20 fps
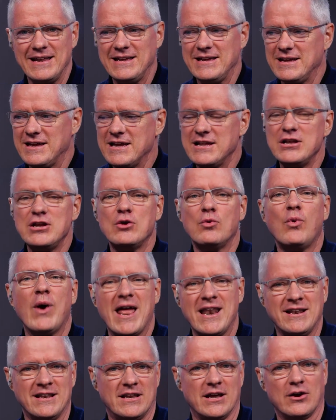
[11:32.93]

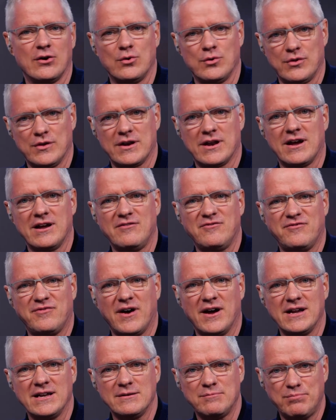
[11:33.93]
innuendo that I
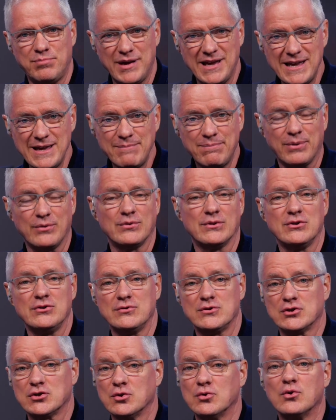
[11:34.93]
find people who
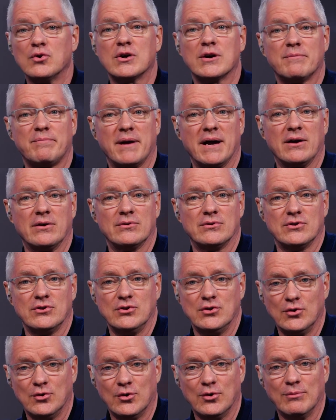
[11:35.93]
talk about
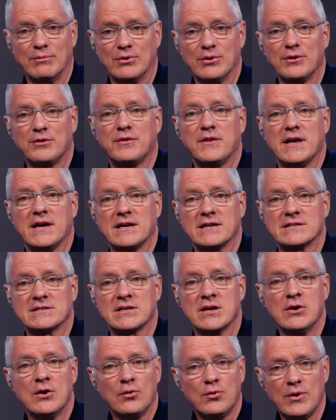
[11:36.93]
normal things
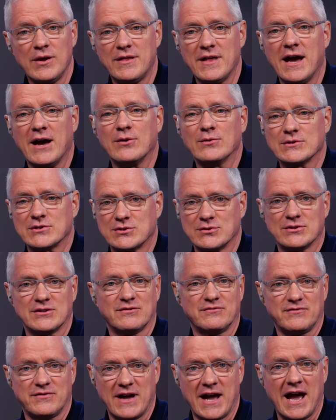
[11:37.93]
without sort
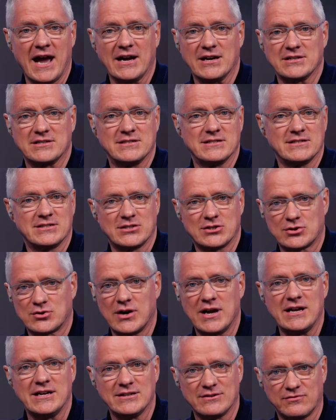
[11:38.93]
of actors'
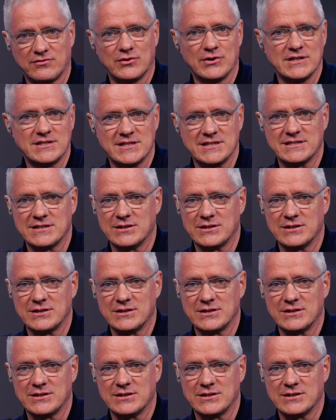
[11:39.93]
trained voices and